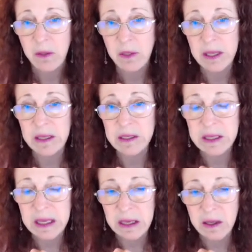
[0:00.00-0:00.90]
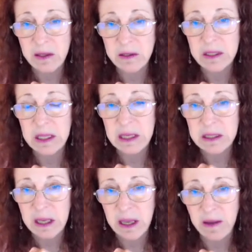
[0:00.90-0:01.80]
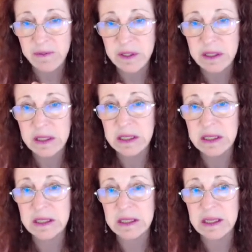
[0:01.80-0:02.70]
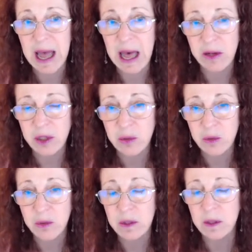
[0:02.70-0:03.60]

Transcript: These skills, these gifts, this attitude